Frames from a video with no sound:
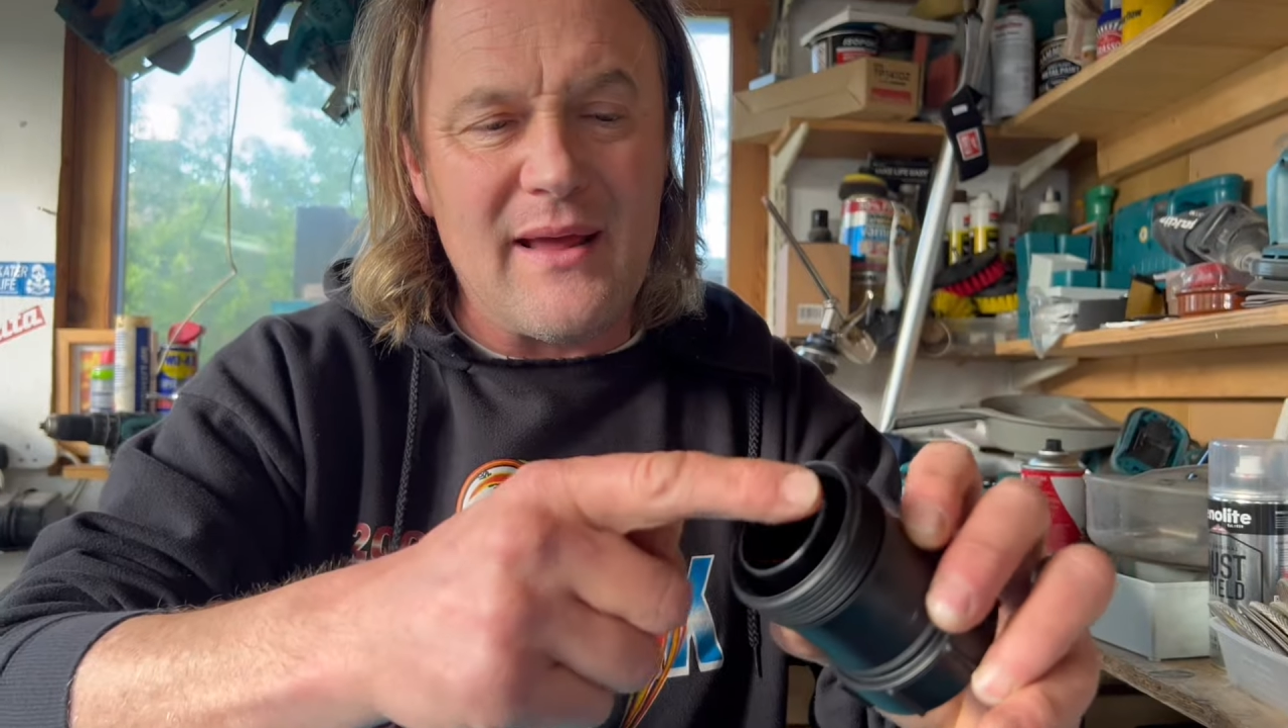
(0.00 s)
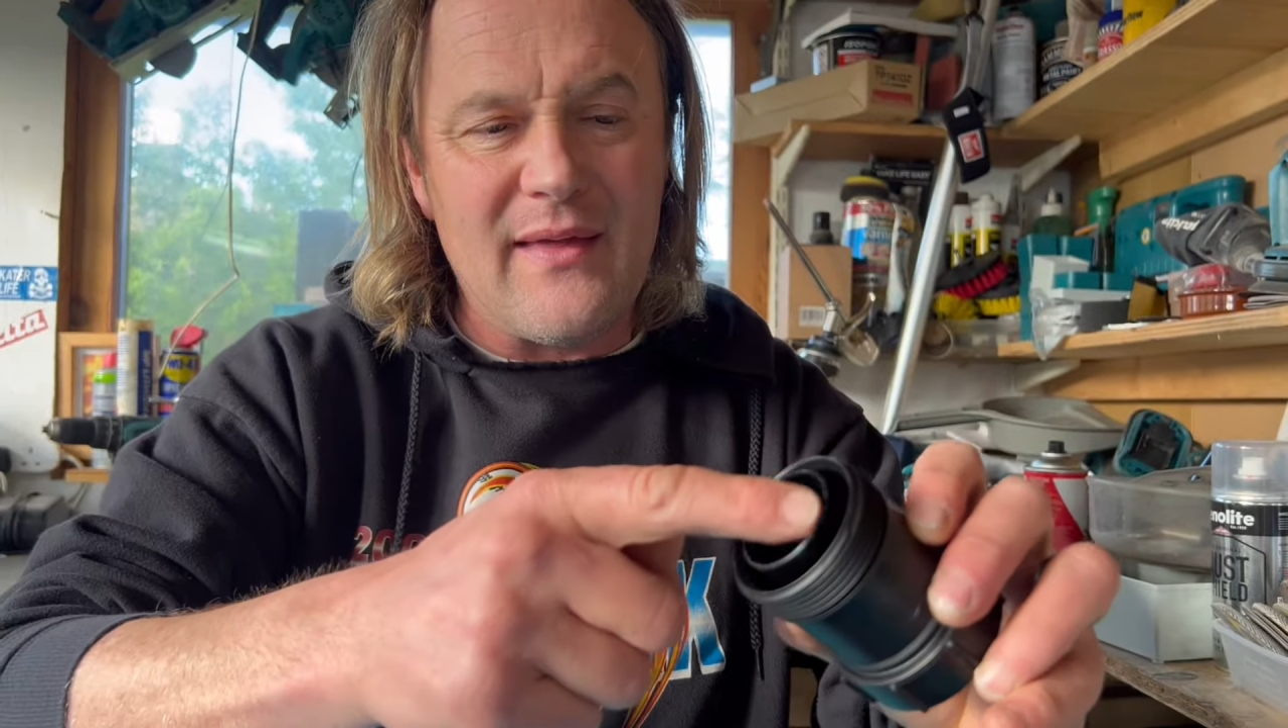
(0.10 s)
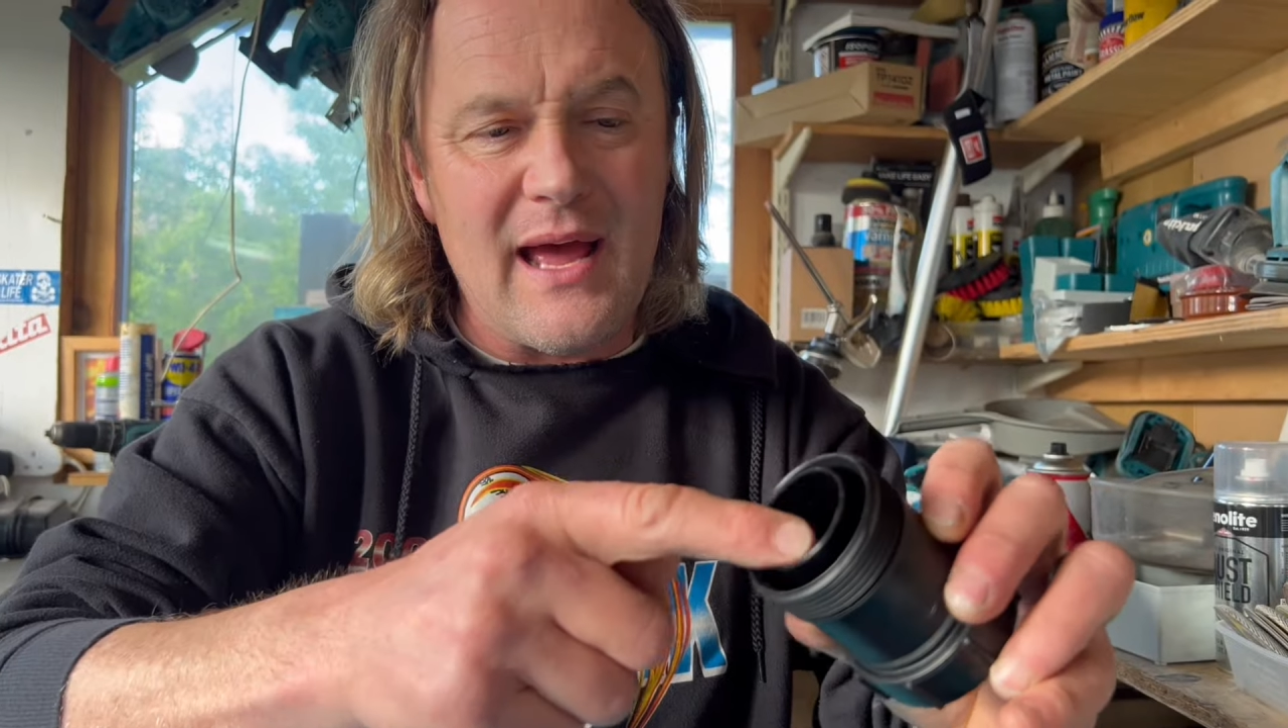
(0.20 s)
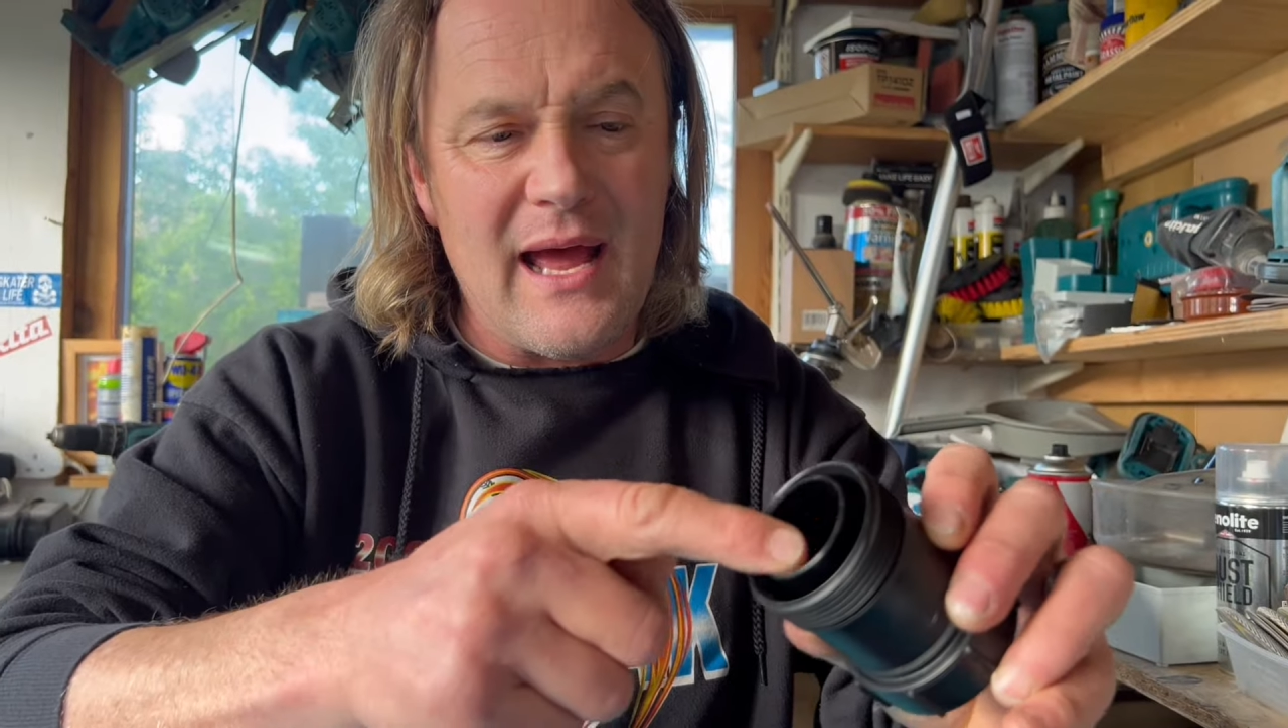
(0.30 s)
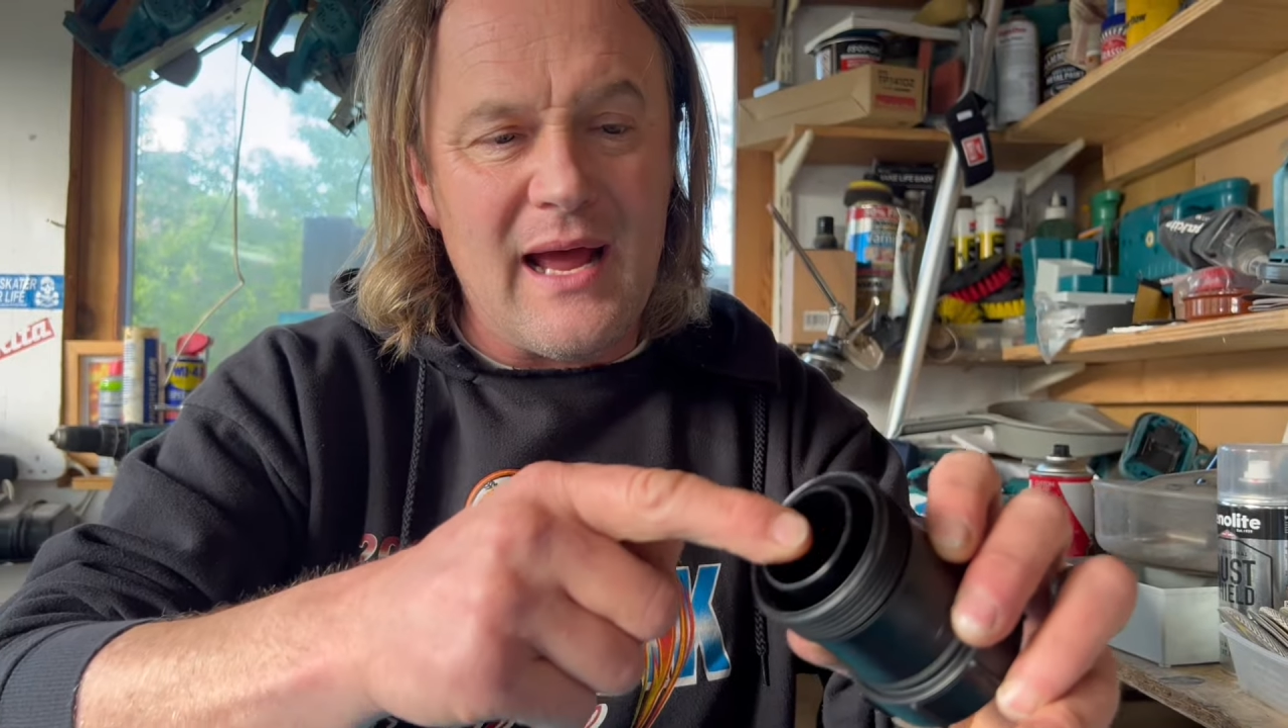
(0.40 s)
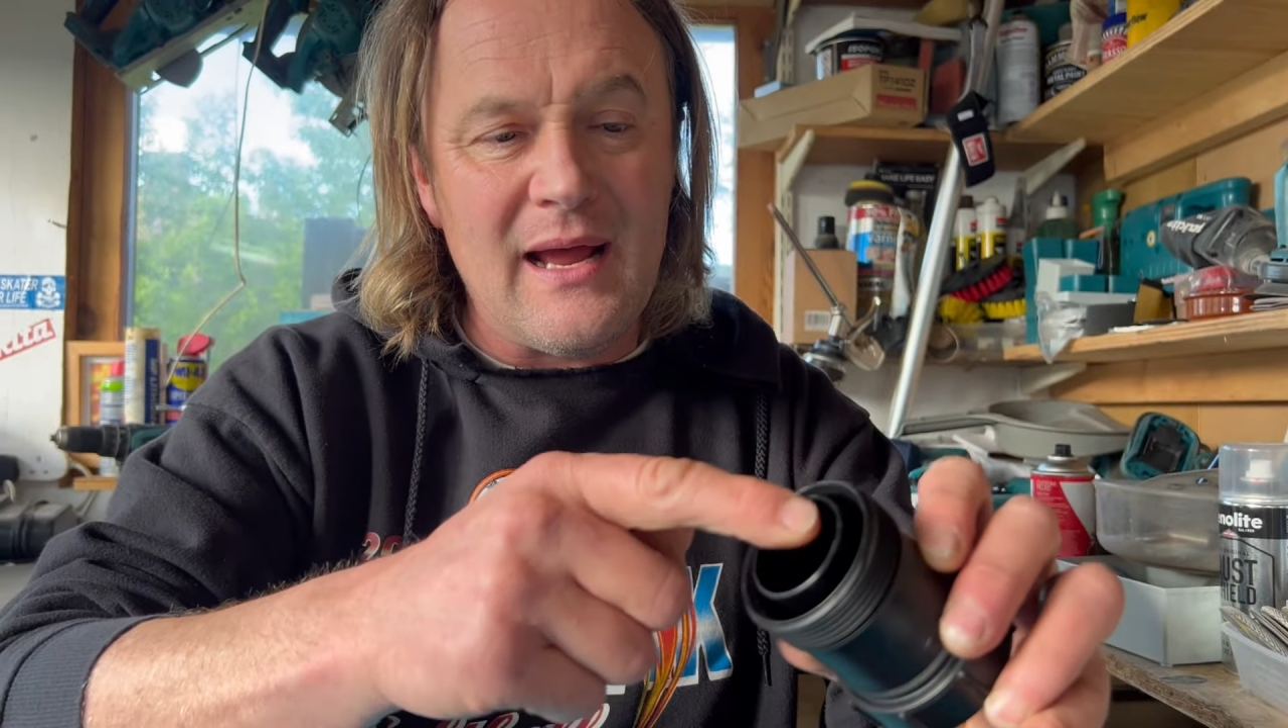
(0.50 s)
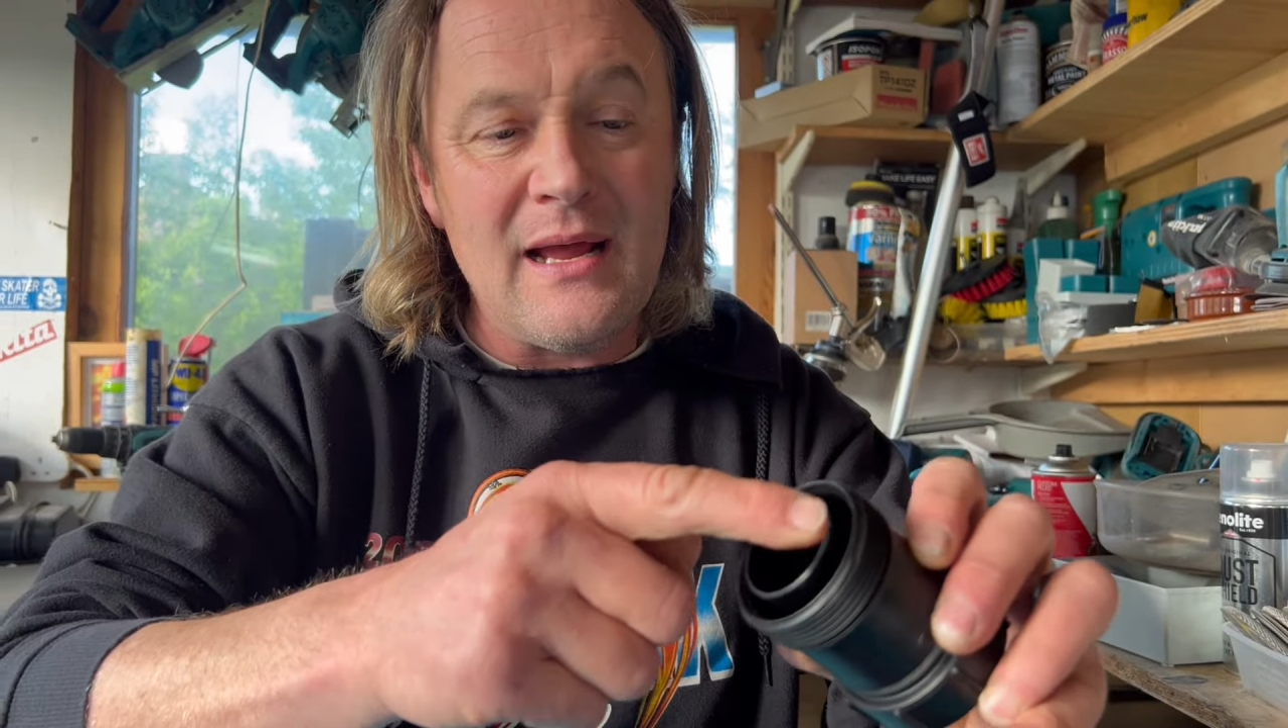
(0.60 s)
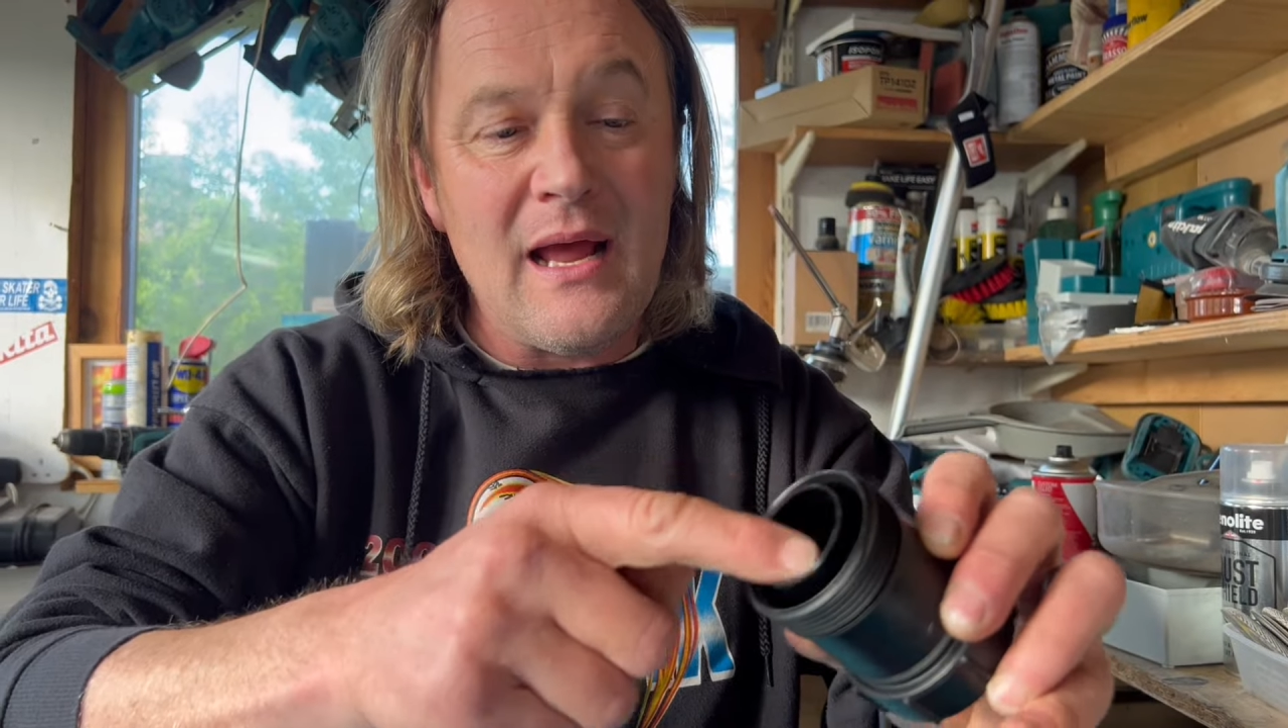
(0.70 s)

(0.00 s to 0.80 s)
there.